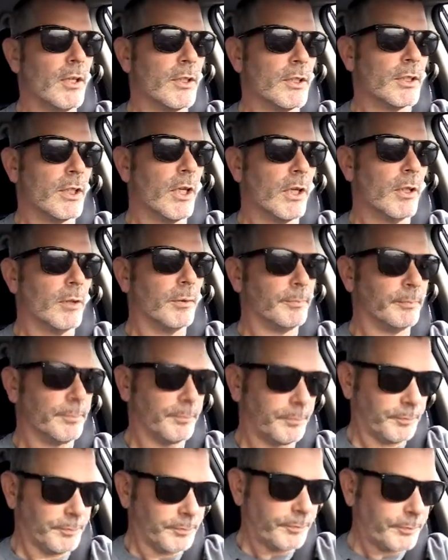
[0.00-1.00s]
So,
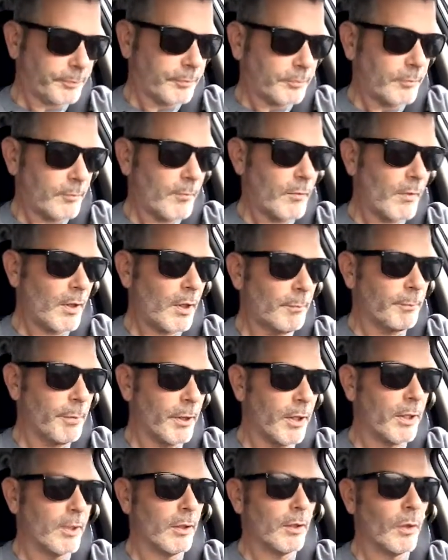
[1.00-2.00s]

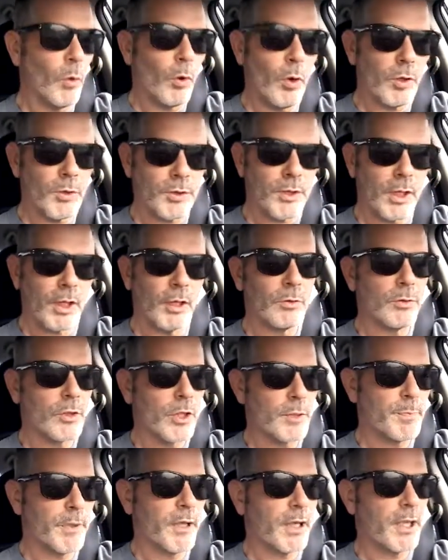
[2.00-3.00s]
but also
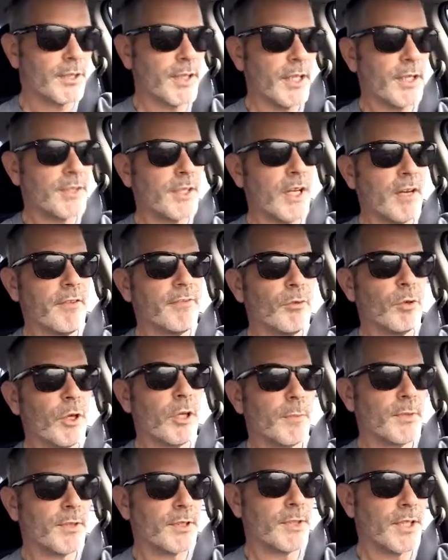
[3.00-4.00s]
just because I say
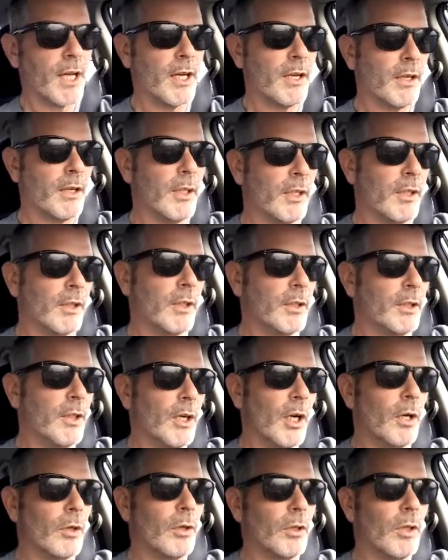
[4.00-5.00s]
forty percent, you
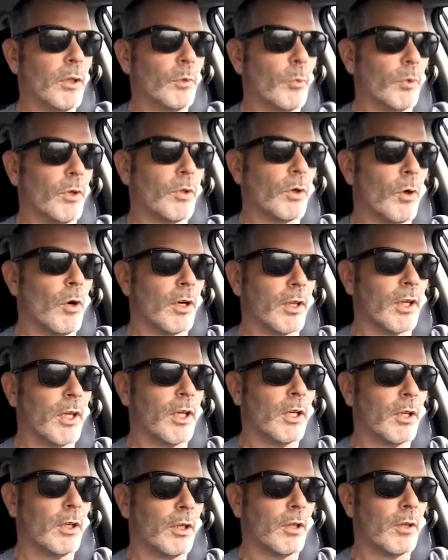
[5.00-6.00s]
know, we're
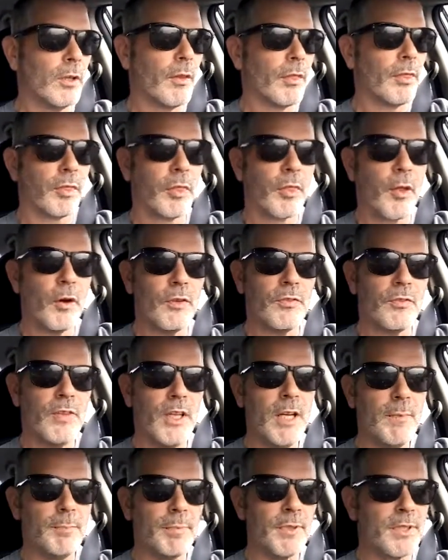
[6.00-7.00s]
talking
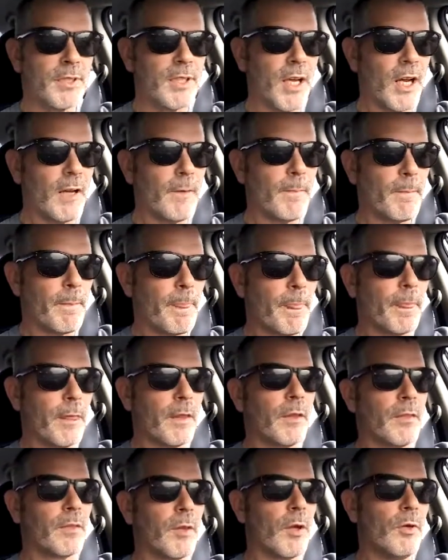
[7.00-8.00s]
thirteen
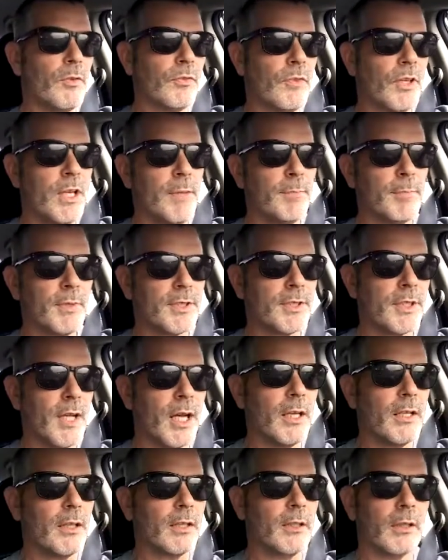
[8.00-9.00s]
percent. thirteen
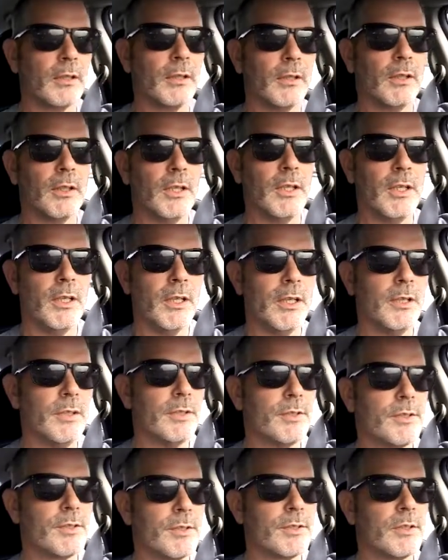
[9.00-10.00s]
percent
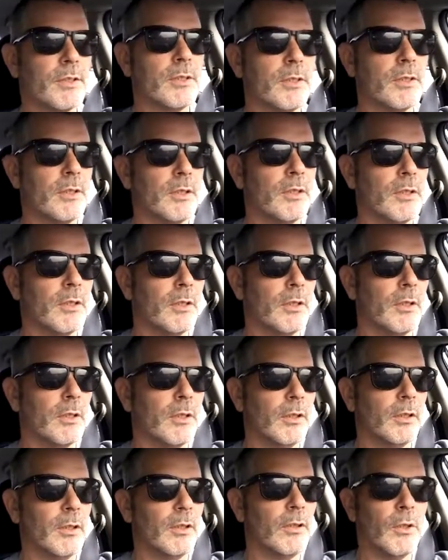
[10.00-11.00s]
is
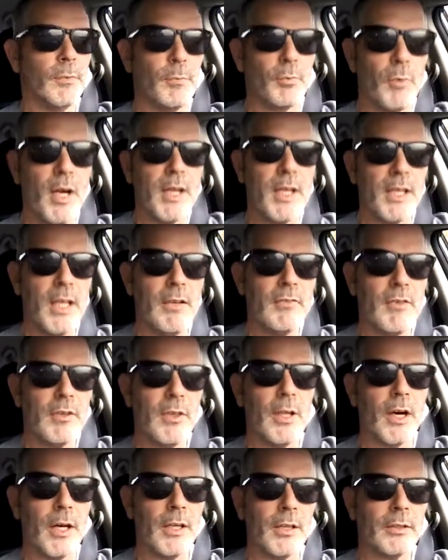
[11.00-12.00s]
your
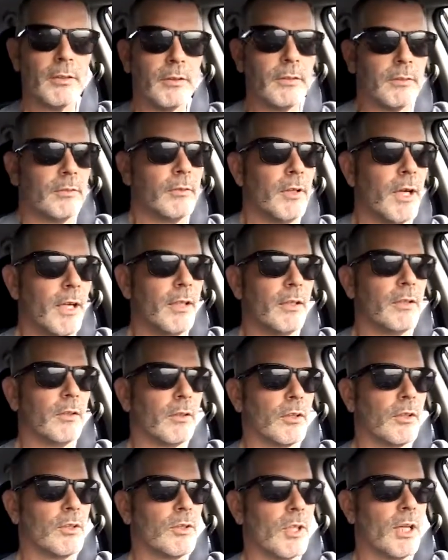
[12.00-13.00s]
break-even nut, right?
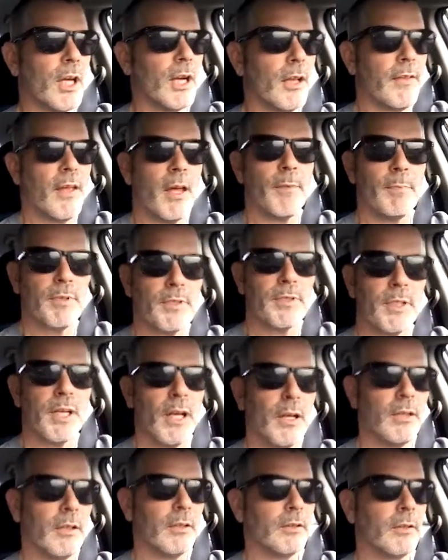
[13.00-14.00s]
Because you got a ten
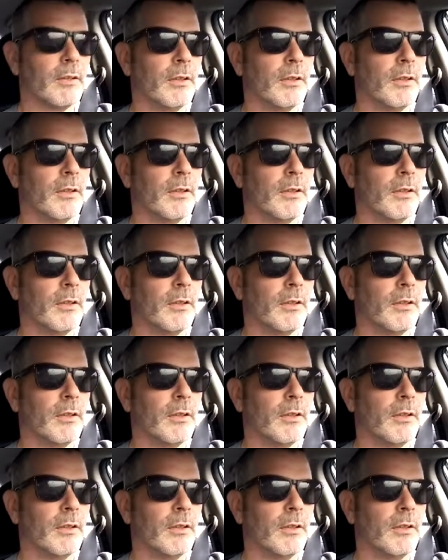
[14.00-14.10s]
percent